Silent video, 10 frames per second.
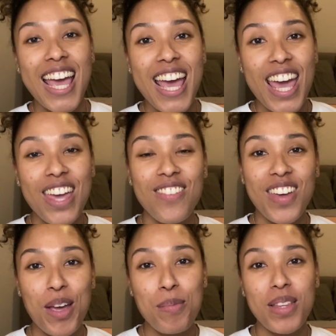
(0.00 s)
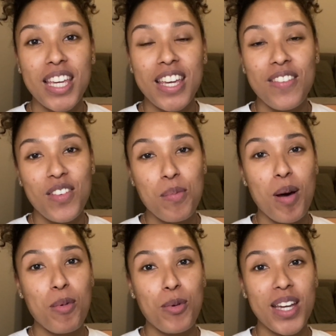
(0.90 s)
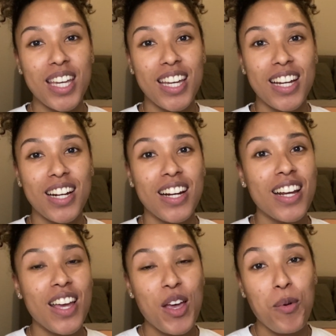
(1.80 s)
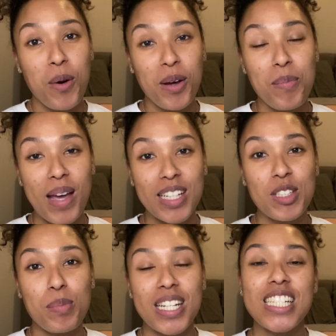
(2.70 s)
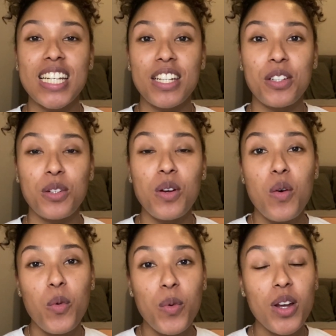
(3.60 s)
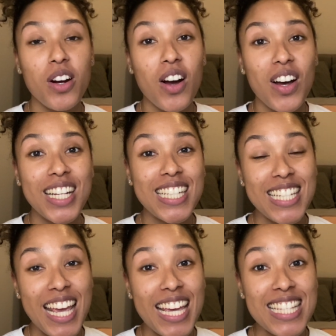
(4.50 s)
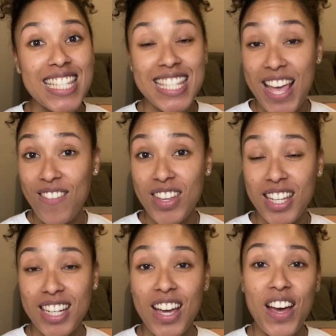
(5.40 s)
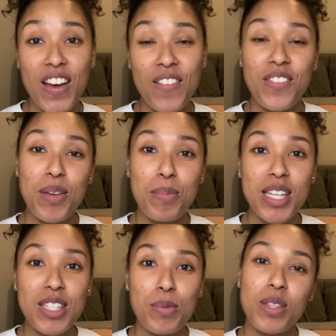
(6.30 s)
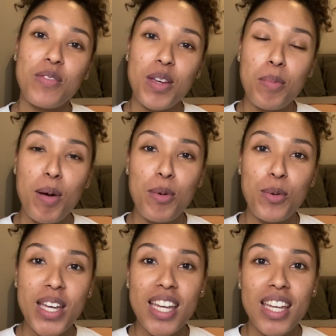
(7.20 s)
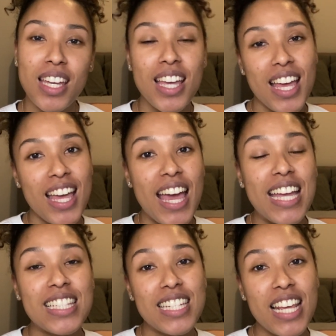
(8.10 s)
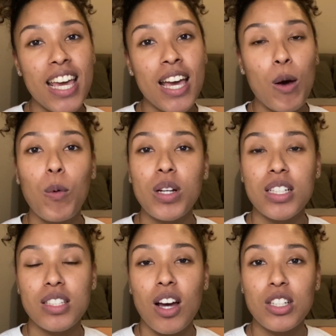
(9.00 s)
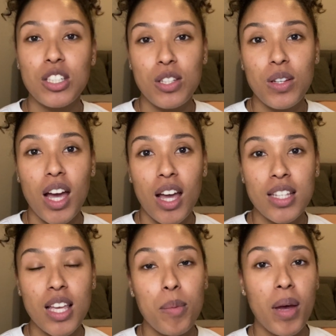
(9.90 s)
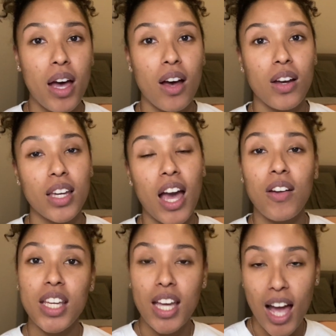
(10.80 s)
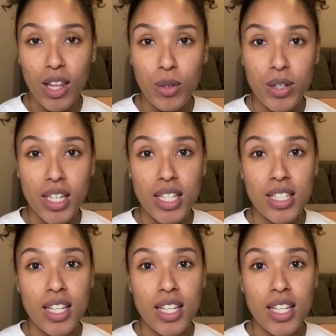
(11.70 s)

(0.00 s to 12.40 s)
Hey family, Fit Mama Wit here, and welcome back to my channel. We are on day 7 of FitMas with Fit Mama Wit, and today I wanted to talk to you guys about counting calories.